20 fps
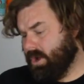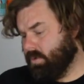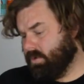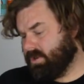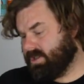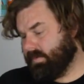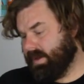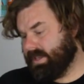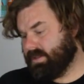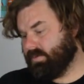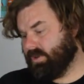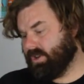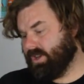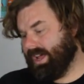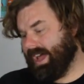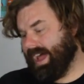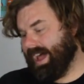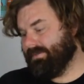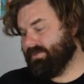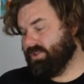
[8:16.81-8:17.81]
which means we're
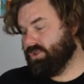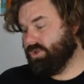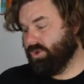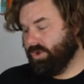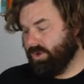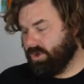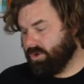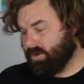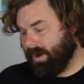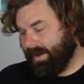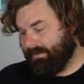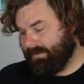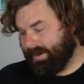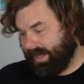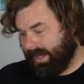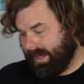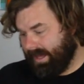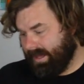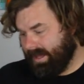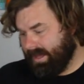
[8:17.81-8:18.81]
going to have a new
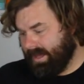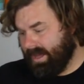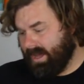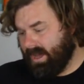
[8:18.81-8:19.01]
gravity